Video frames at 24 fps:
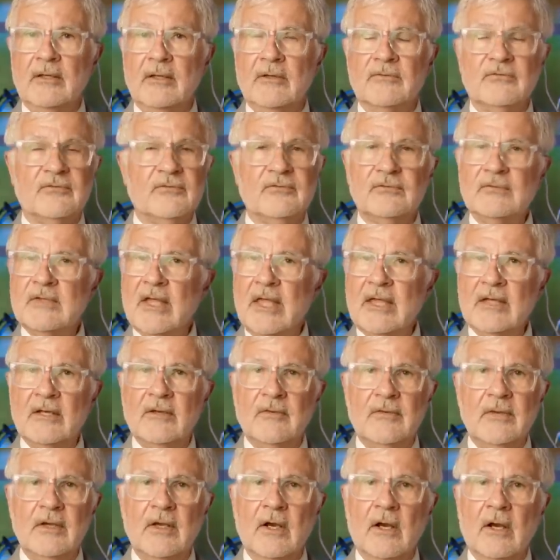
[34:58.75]
It's state
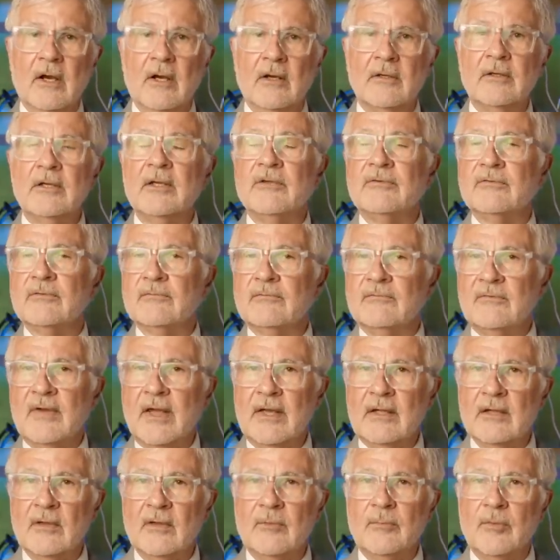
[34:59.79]
of the art, it's
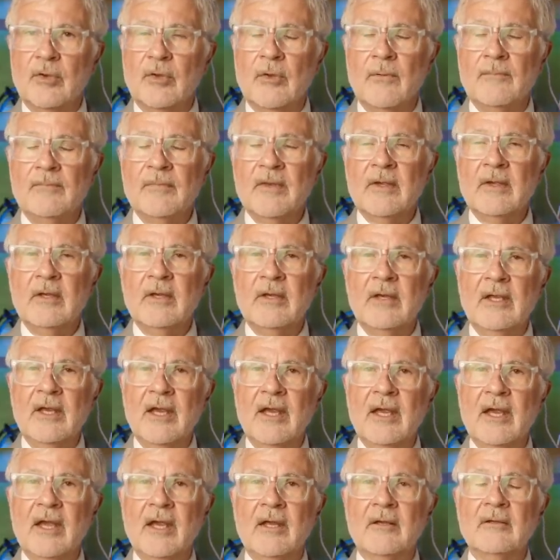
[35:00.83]
available,
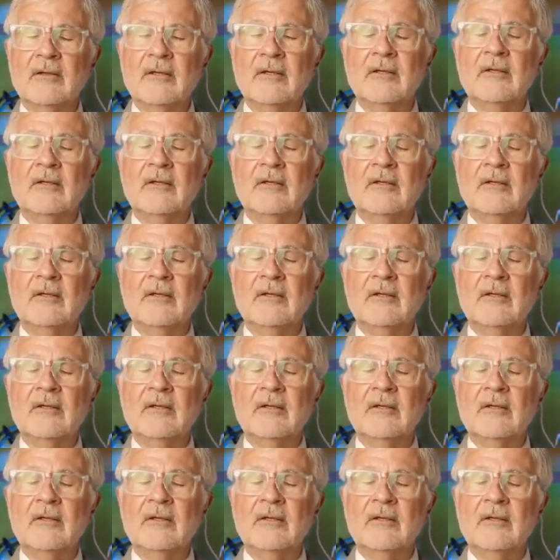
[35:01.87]
and